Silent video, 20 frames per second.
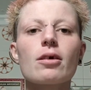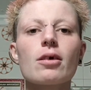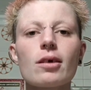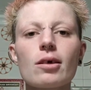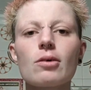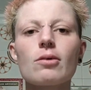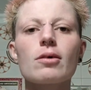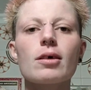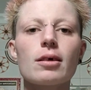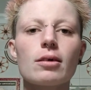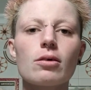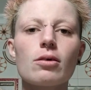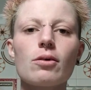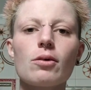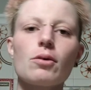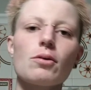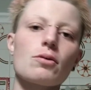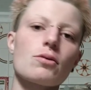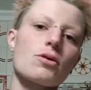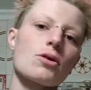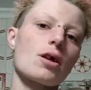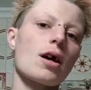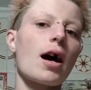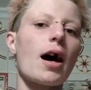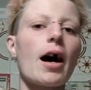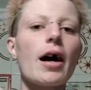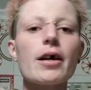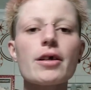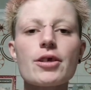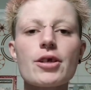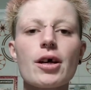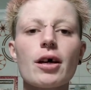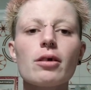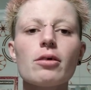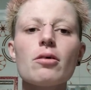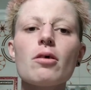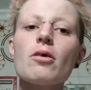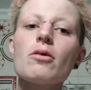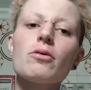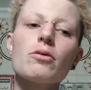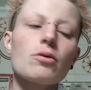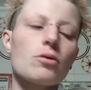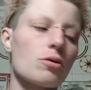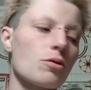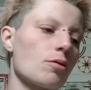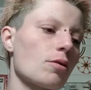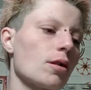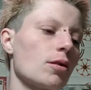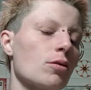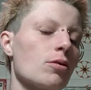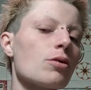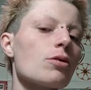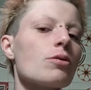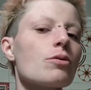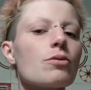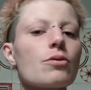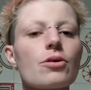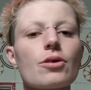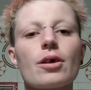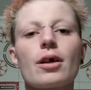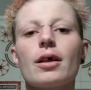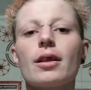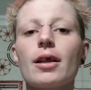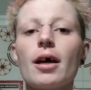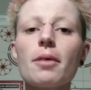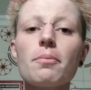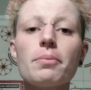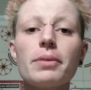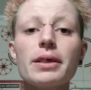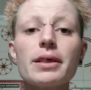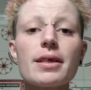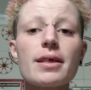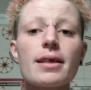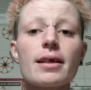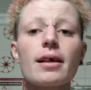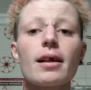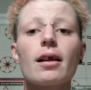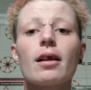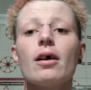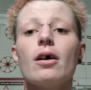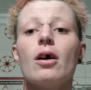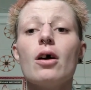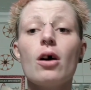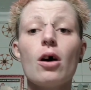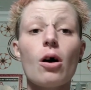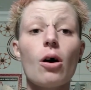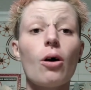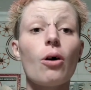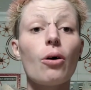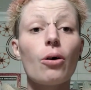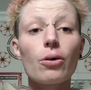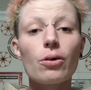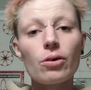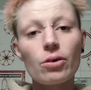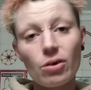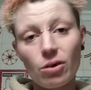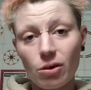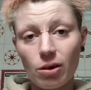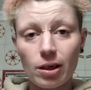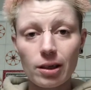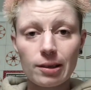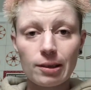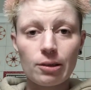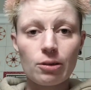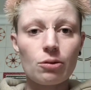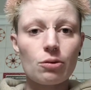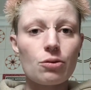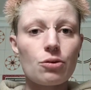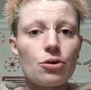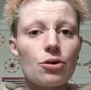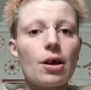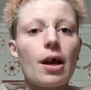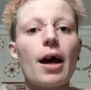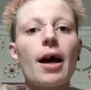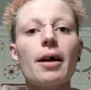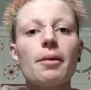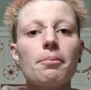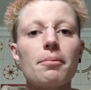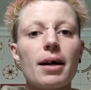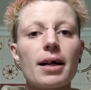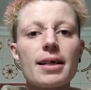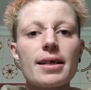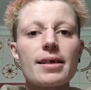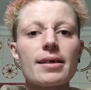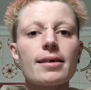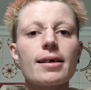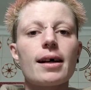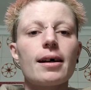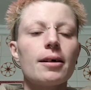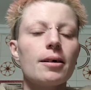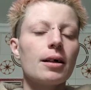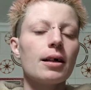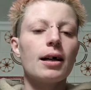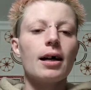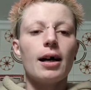You can use eyeshadow, you can use an eye pencil, or you can use a mascara.